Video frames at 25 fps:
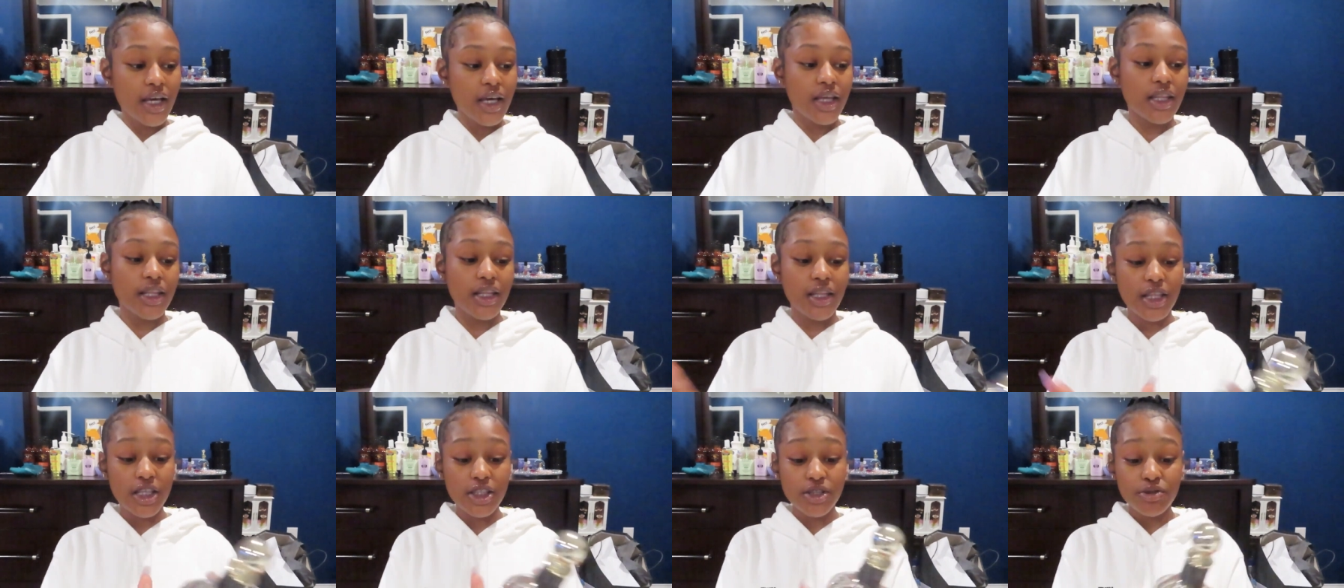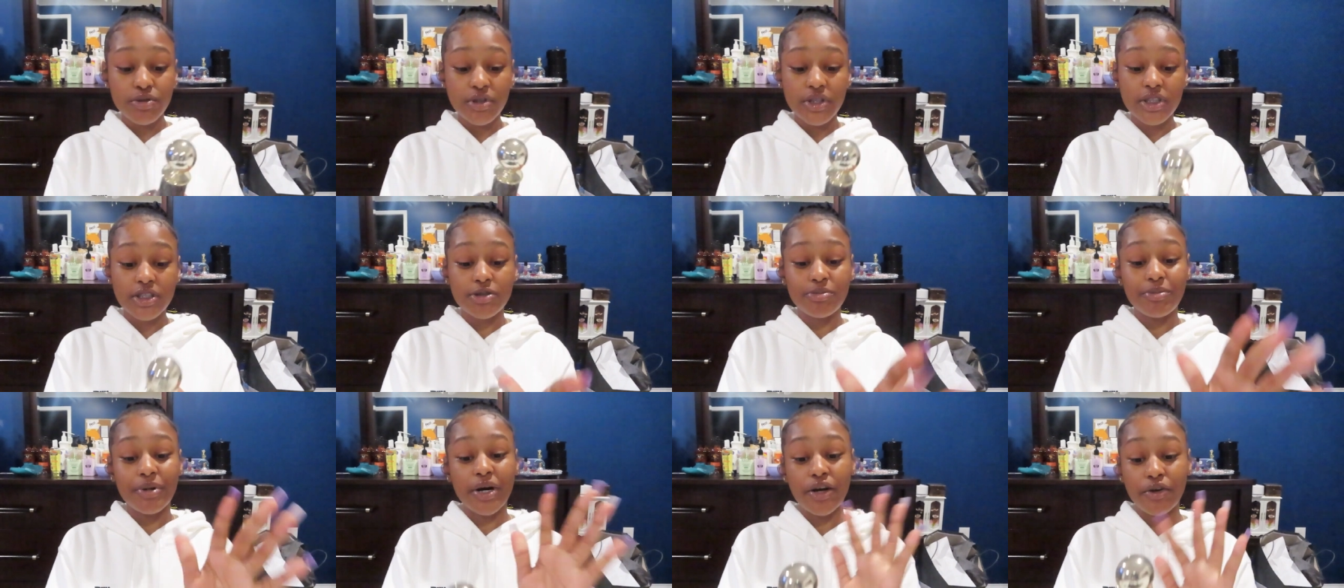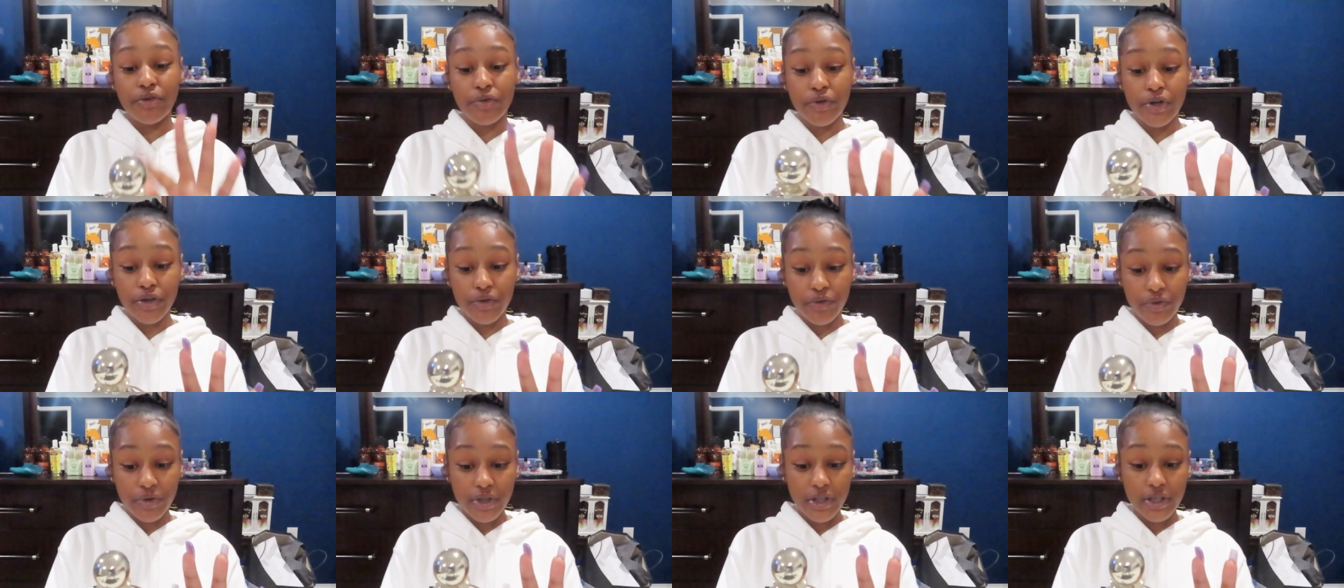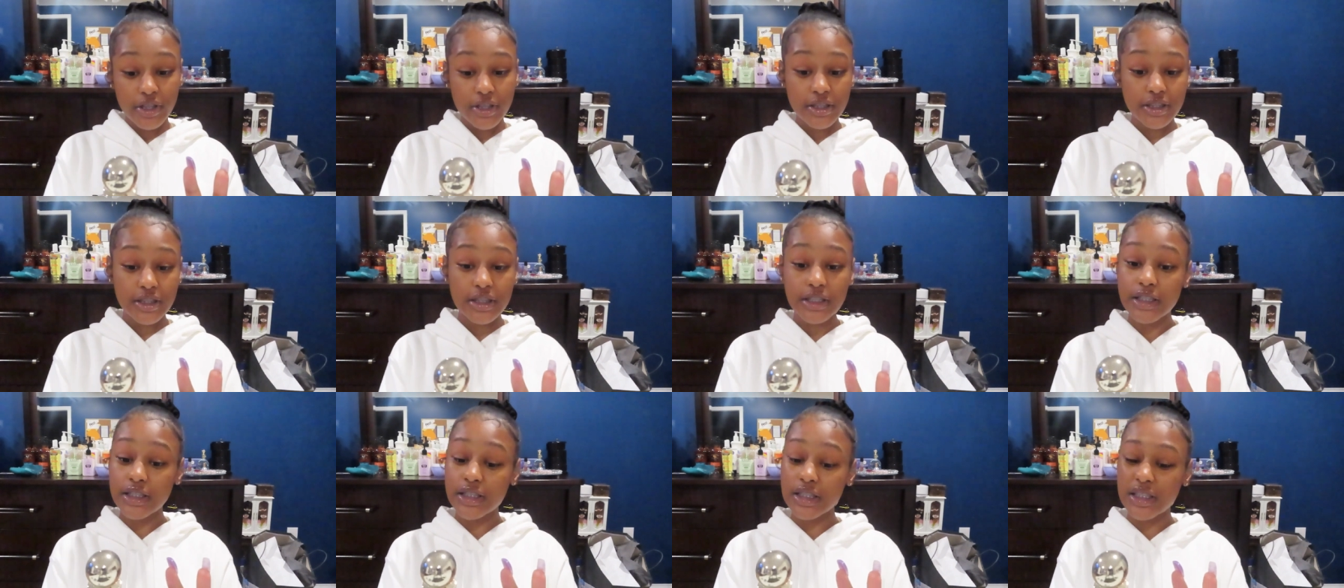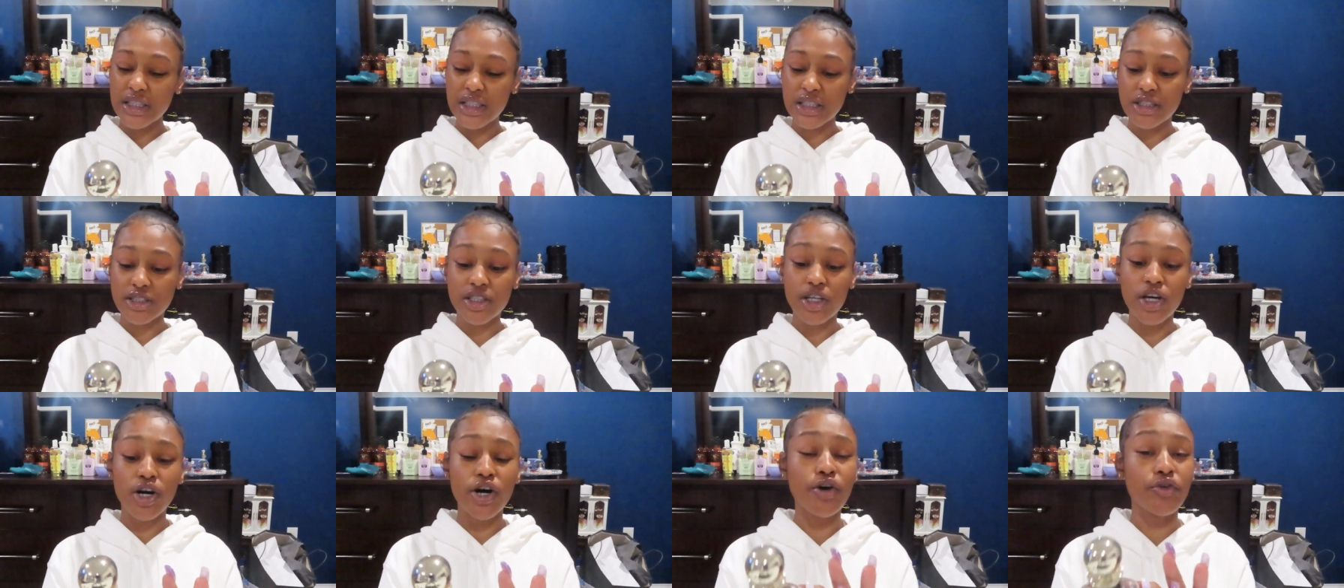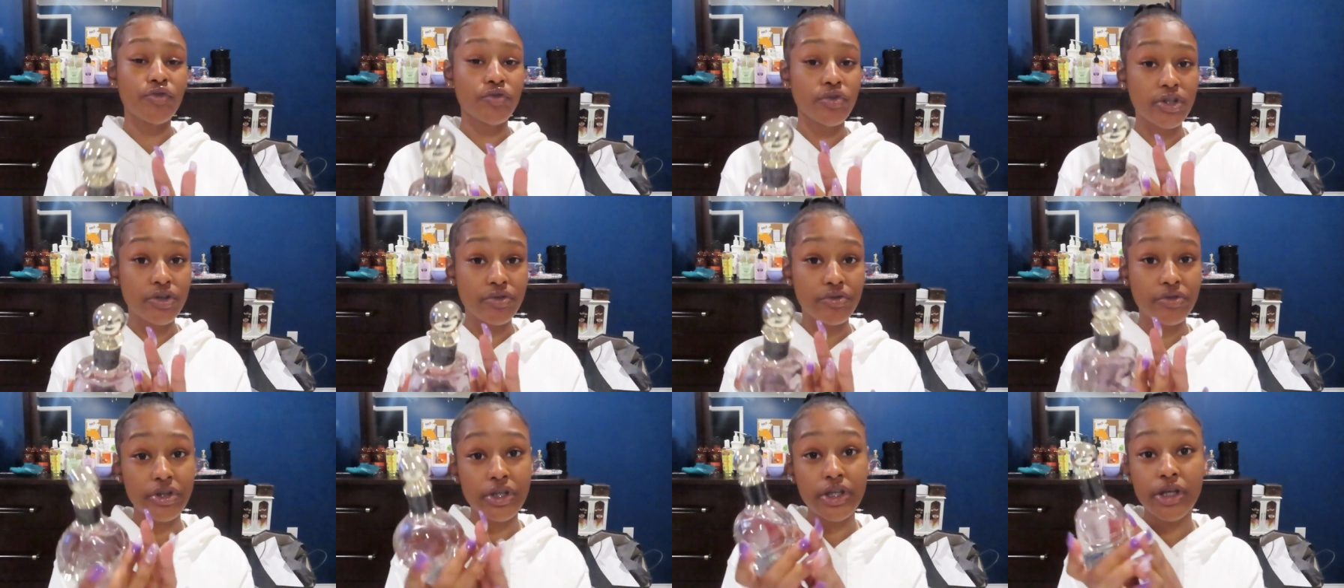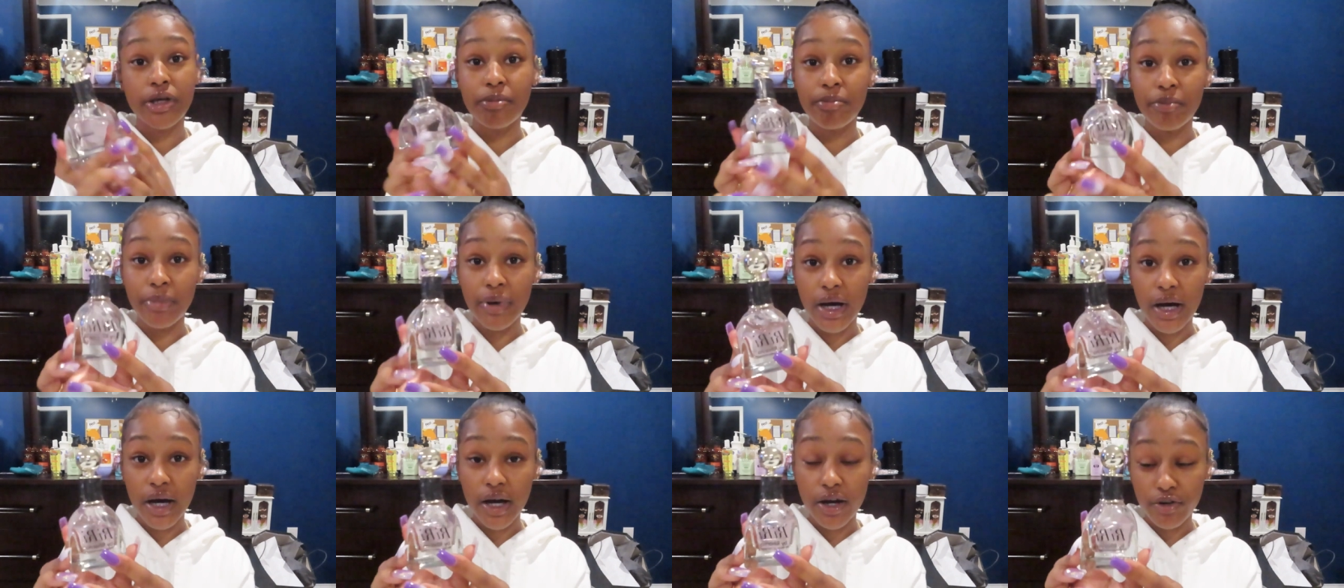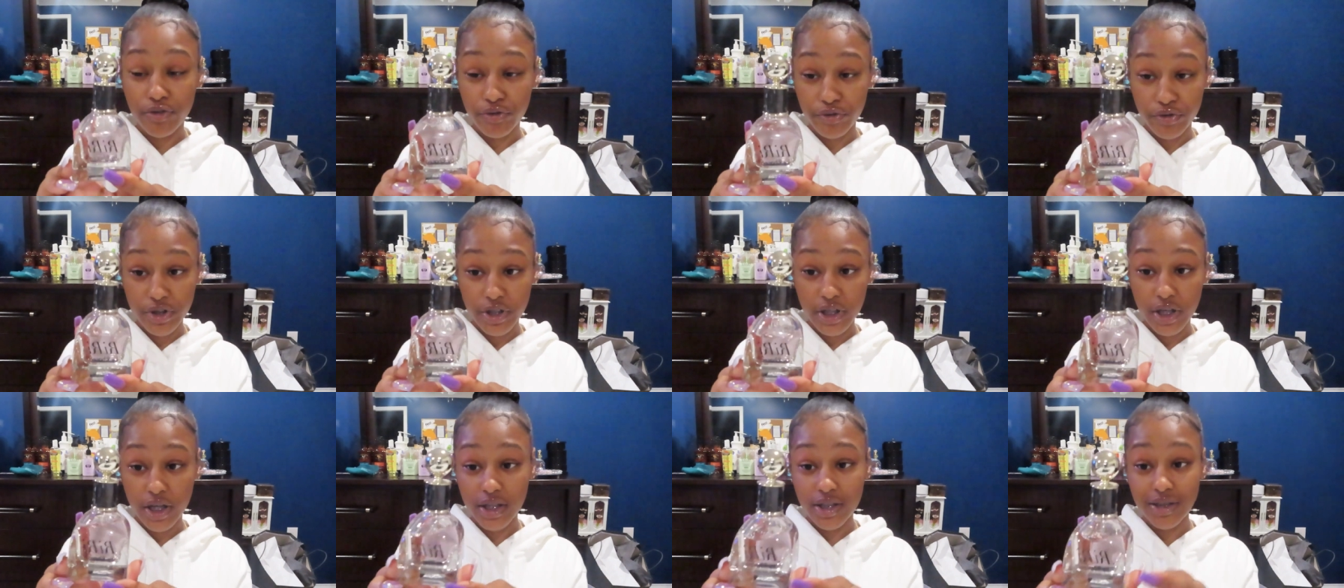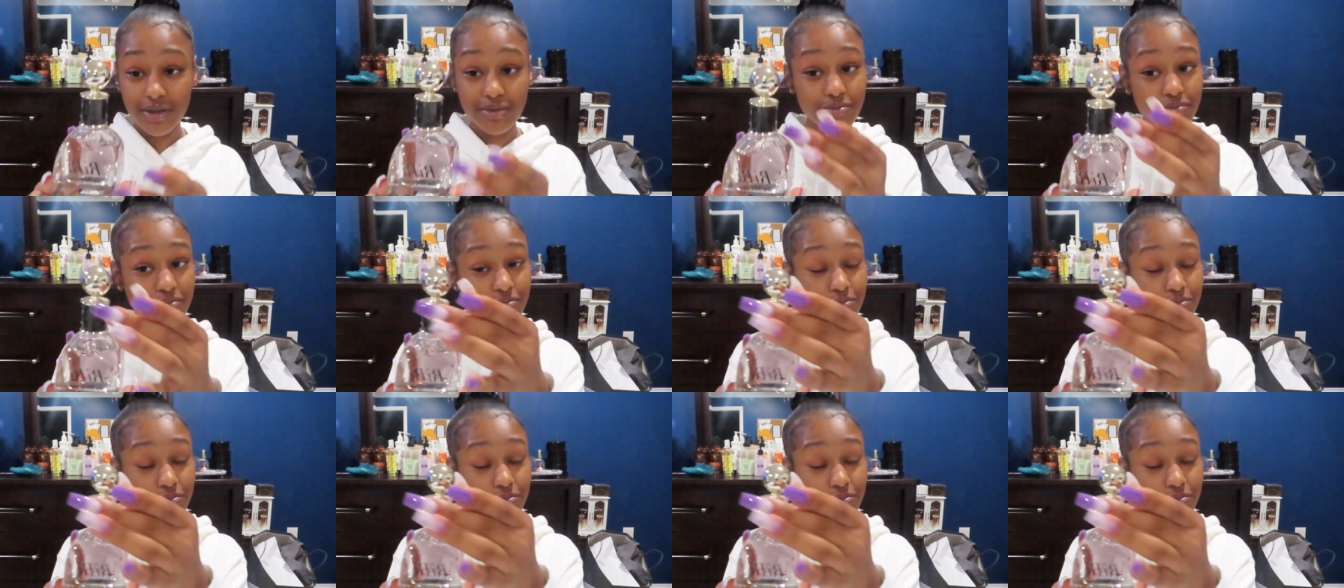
And then this one is by Riri. It's called Riri by Rihanna.